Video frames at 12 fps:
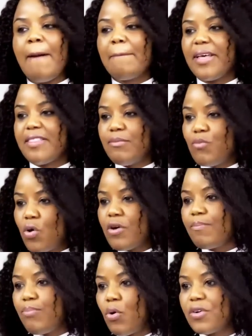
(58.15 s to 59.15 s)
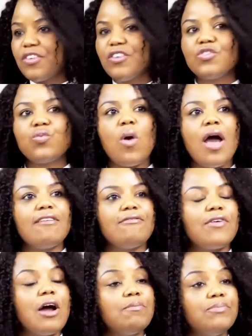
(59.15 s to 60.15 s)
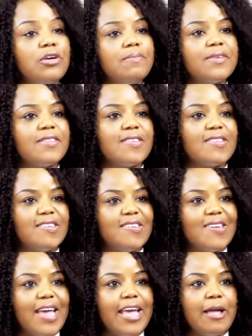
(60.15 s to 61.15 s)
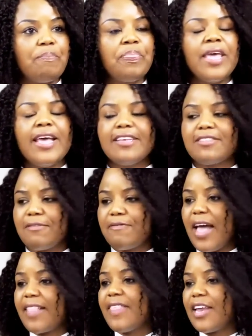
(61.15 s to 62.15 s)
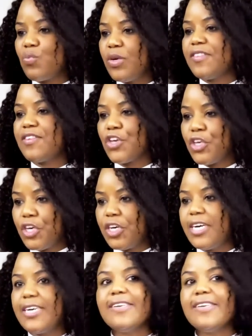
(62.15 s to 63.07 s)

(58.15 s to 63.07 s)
But the more important one for our purposes today is the fact that we'd secure